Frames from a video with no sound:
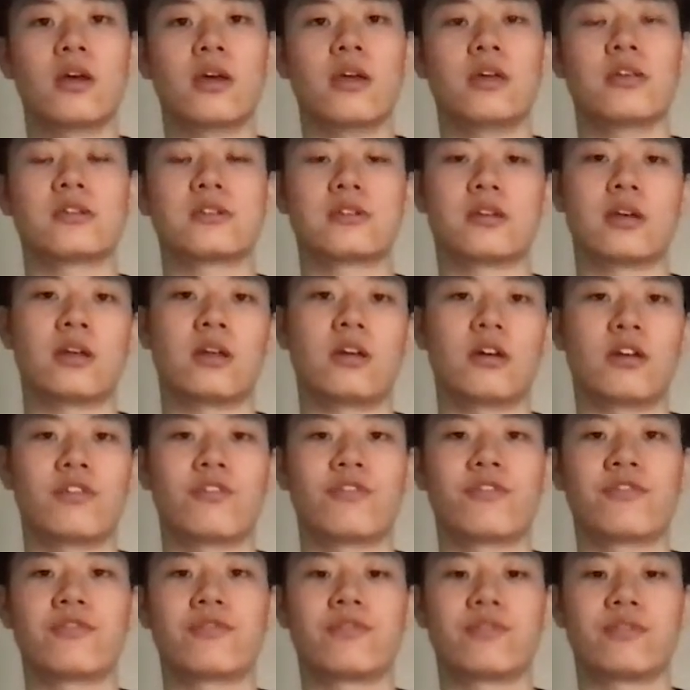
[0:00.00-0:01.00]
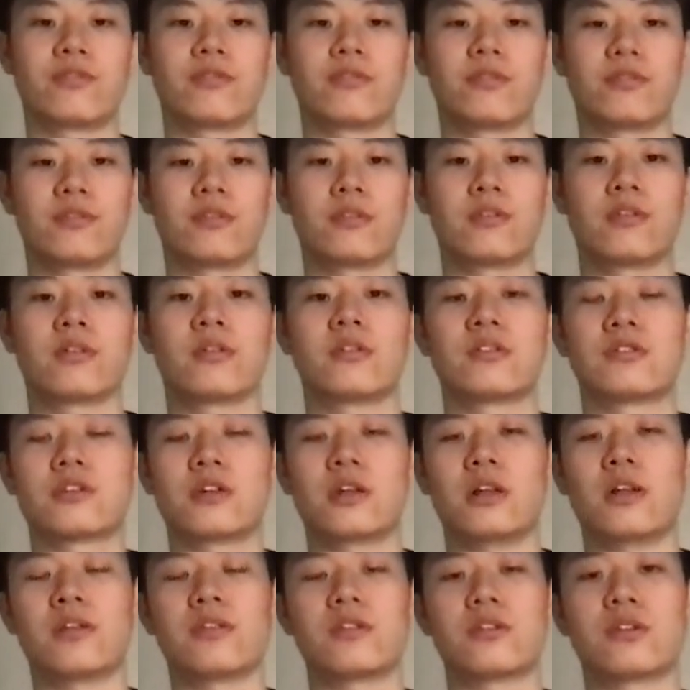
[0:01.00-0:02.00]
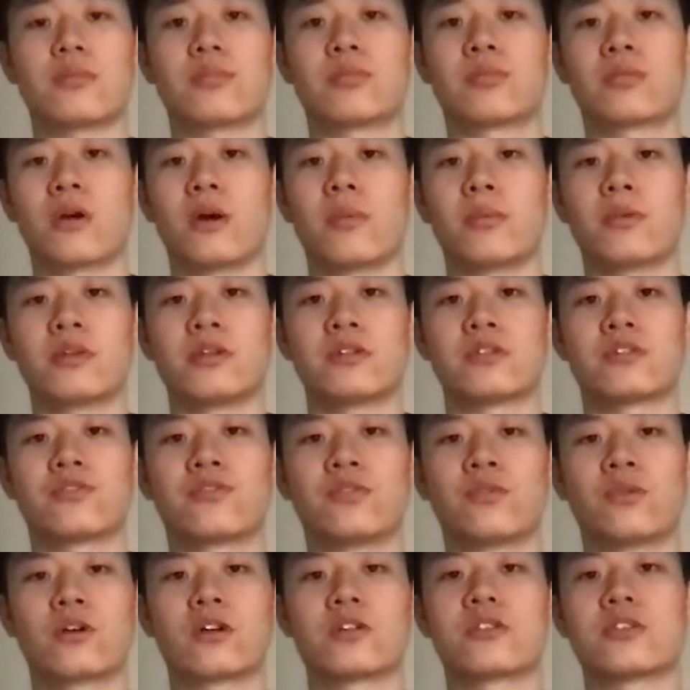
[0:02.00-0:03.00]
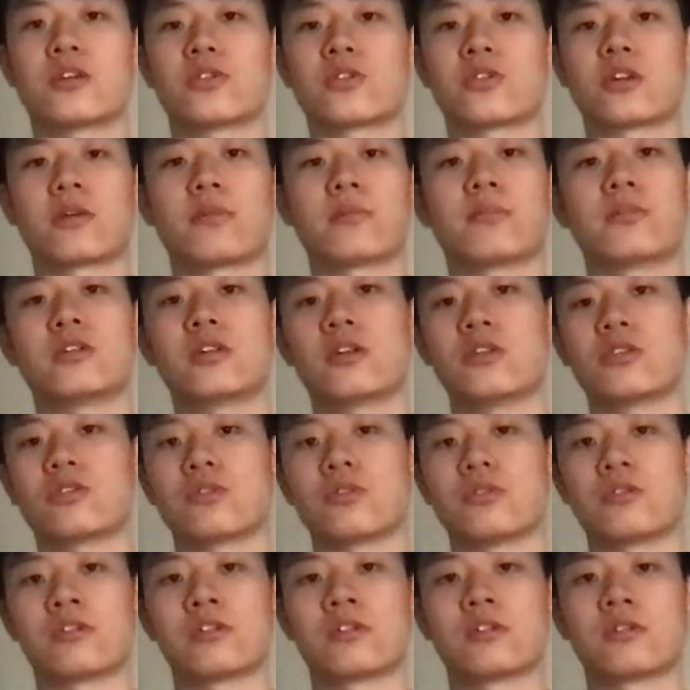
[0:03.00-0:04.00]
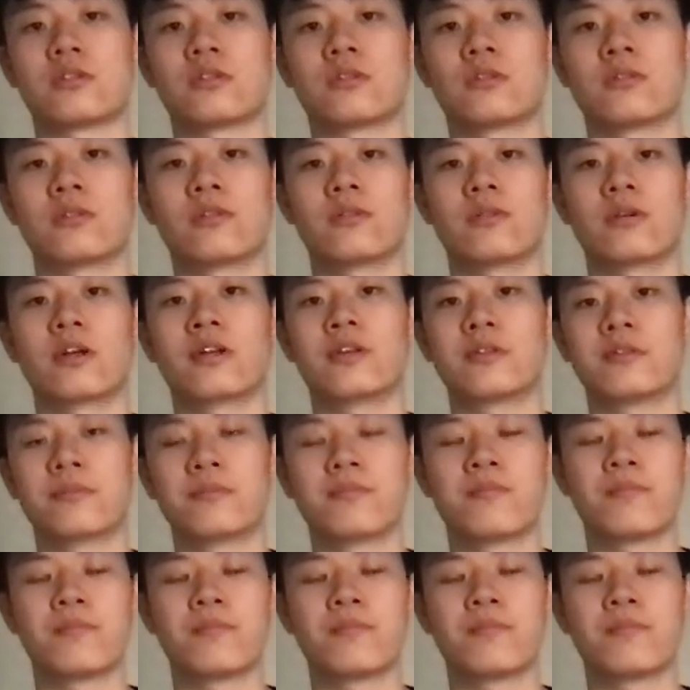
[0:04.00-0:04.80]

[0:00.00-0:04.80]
instead of selling their properties for such competitions, right?